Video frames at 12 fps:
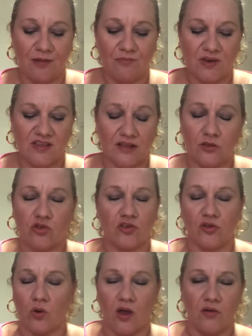because I
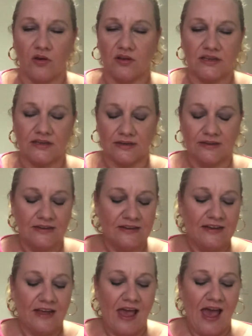just got out of reading
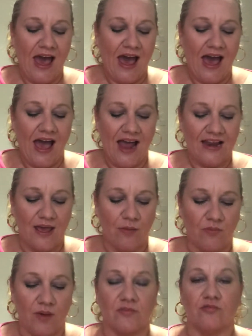
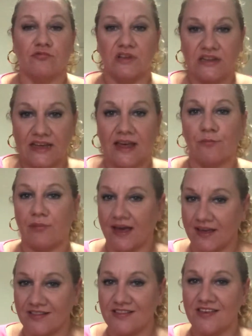and I'm really getting
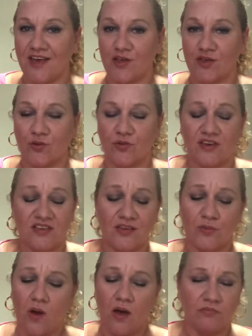back into it. So this
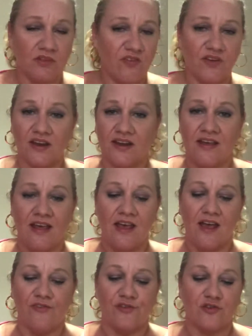is what I'm loving.
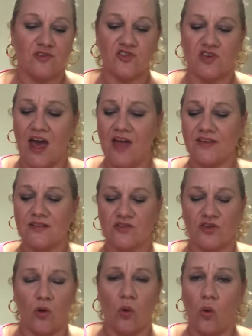If there's a
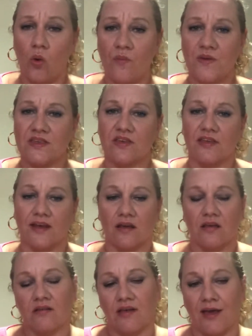challenge at home and you
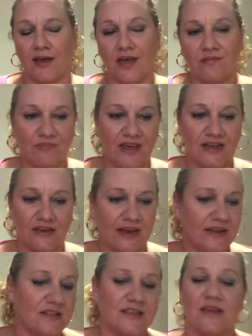think, I can't make
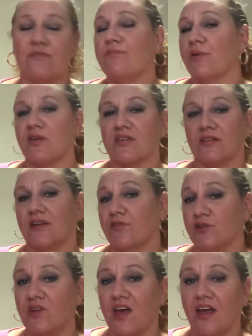19 books, I'll never
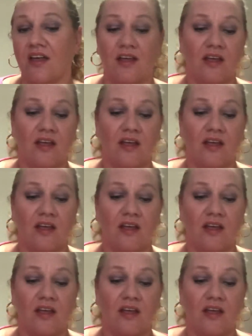do it.